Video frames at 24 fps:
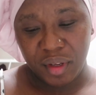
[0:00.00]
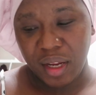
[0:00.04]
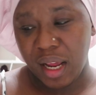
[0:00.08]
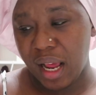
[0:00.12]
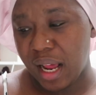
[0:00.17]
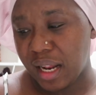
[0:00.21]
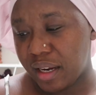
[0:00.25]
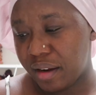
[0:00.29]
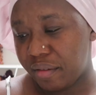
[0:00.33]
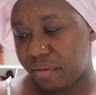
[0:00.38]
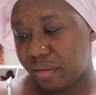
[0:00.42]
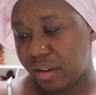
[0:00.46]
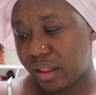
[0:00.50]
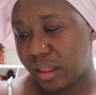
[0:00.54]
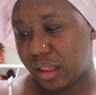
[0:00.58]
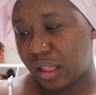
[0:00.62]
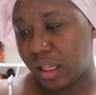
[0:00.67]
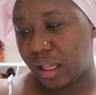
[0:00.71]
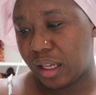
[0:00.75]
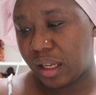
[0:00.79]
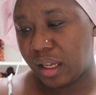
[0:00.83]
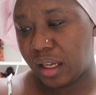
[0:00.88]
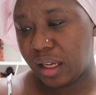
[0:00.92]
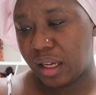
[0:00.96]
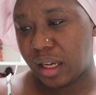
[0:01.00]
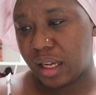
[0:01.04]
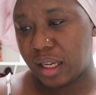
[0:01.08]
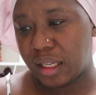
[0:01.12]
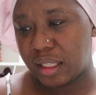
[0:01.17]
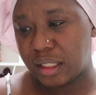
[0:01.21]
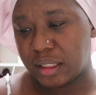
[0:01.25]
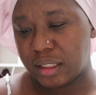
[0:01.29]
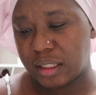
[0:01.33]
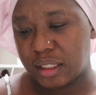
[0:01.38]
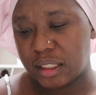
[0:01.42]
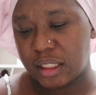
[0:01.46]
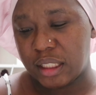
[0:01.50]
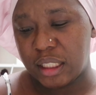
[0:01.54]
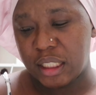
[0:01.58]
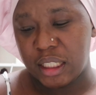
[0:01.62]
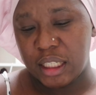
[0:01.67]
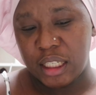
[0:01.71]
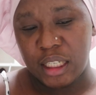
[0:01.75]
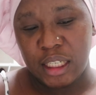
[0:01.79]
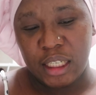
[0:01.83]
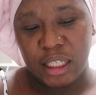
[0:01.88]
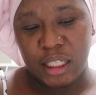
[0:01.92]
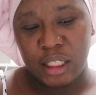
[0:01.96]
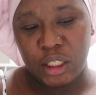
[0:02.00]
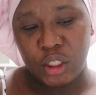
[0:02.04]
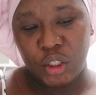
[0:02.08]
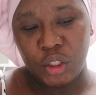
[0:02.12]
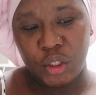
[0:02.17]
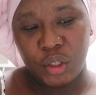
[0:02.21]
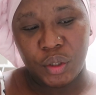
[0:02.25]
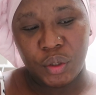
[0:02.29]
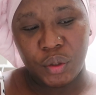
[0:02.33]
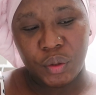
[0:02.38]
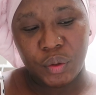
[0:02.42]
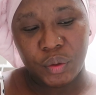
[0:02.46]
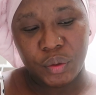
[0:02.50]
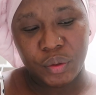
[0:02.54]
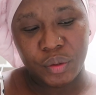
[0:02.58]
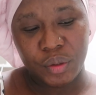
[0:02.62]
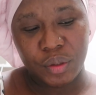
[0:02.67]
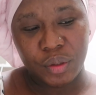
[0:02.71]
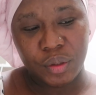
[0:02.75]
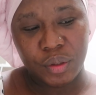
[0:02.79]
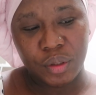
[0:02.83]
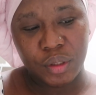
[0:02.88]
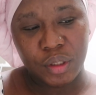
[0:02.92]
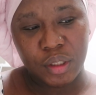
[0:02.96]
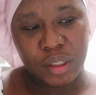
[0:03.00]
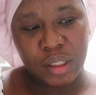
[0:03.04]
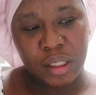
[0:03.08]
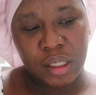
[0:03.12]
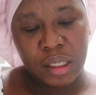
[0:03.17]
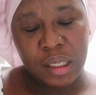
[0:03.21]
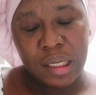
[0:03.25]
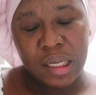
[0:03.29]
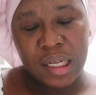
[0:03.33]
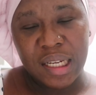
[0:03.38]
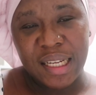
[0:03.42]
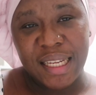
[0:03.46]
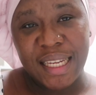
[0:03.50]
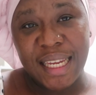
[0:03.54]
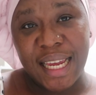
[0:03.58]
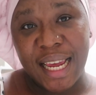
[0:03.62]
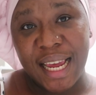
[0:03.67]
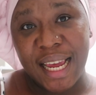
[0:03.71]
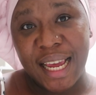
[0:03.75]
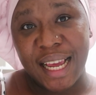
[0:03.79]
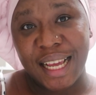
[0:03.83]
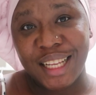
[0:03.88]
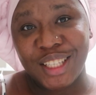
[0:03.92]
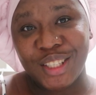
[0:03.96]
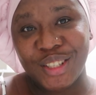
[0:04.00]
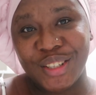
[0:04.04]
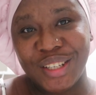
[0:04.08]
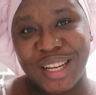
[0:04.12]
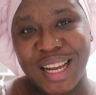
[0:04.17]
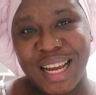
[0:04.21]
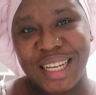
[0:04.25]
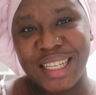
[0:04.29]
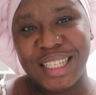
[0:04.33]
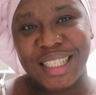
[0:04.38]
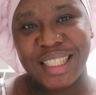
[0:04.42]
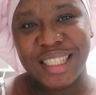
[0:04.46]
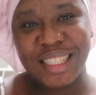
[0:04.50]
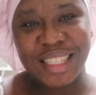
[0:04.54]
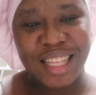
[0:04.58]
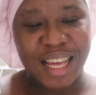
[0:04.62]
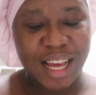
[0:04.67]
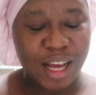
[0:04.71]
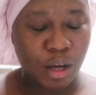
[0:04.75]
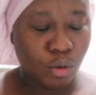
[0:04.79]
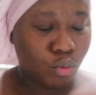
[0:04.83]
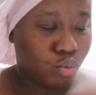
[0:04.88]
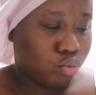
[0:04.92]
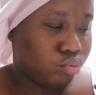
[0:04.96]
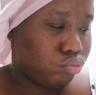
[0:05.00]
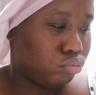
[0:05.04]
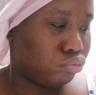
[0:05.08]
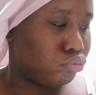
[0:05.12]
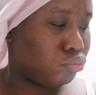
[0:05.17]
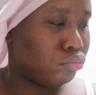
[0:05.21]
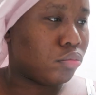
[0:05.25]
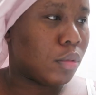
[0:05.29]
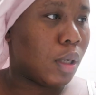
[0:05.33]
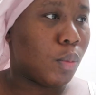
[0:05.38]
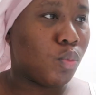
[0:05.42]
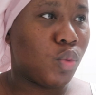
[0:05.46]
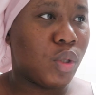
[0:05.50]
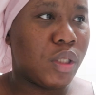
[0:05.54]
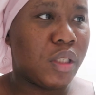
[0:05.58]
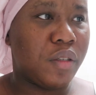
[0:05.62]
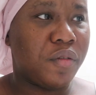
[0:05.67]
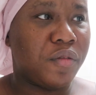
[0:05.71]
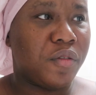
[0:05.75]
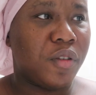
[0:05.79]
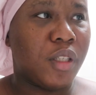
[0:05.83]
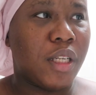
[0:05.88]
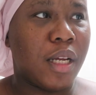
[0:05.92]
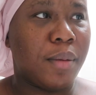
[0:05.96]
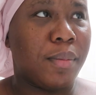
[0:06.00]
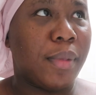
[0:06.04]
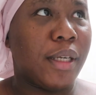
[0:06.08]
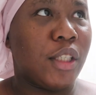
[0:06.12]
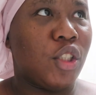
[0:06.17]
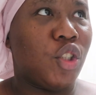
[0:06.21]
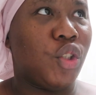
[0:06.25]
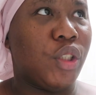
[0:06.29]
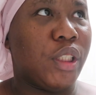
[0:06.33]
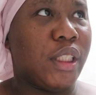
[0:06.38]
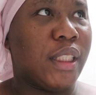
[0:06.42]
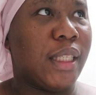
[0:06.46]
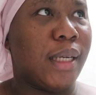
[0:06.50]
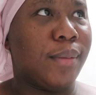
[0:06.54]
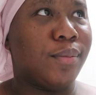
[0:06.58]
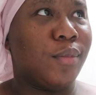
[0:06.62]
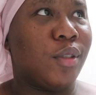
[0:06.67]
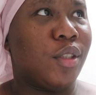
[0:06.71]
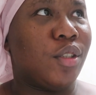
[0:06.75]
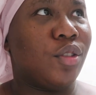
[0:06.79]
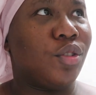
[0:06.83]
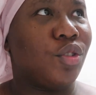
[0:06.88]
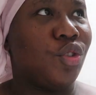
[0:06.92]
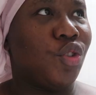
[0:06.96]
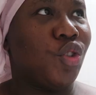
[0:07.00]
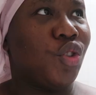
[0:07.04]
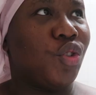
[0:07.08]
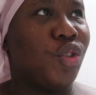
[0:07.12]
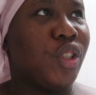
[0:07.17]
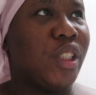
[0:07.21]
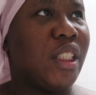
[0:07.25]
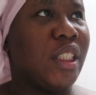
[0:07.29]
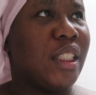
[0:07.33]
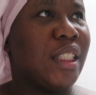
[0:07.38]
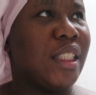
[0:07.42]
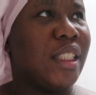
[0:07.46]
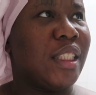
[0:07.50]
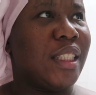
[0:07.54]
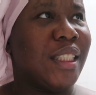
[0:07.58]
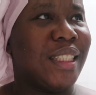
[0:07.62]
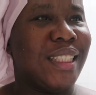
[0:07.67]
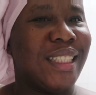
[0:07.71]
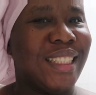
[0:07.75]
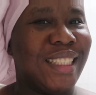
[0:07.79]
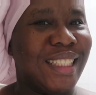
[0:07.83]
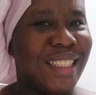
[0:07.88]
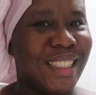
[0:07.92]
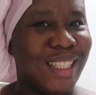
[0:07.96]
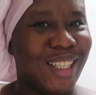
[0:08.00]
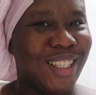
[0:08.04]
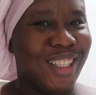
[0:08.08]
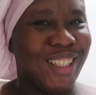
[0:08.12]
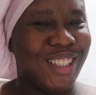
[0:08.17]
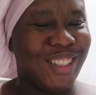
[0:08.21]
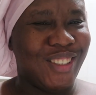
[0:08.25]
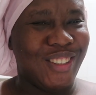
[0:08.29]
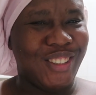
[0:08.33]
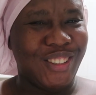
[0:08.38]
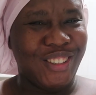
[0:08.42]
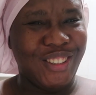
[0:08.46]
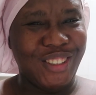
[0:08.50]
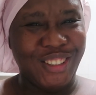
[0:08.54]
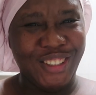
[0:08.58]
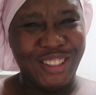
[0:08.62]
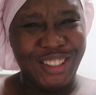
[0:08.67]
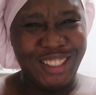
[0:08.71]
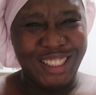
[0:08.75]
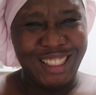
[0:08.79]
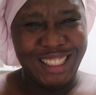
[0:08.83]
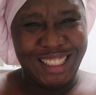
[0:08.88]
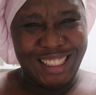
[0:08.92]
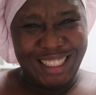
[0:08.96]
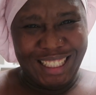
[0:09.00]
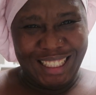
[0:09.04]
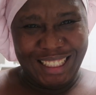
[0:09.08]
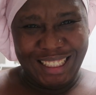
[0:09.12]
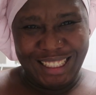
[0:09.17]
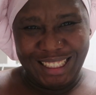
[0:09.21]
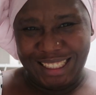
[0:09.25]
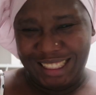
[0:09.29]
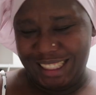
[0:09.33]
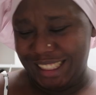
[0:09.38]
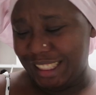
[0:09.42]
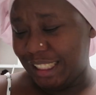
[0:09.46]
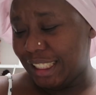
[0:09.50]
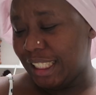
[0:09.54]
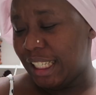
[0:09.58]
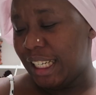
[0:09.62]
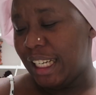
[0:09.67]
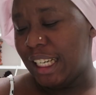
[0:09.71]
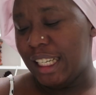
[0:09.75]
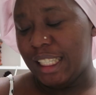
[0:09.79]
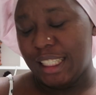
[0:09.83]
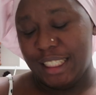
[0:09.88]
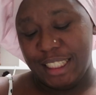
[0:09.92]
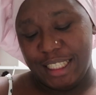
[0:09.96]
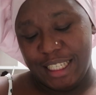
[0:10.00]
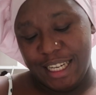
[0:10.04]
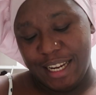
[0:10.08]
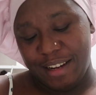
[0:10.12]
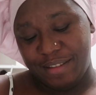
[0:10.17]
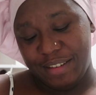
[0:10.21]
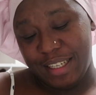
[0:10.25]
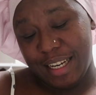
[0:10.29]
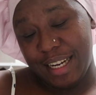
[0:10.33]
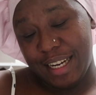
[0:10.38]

and everything, and you know, yeah. So that is that. I'm waiting for that, my drink that I'm gonna drink. Oh, I'm so excited. Gonna have a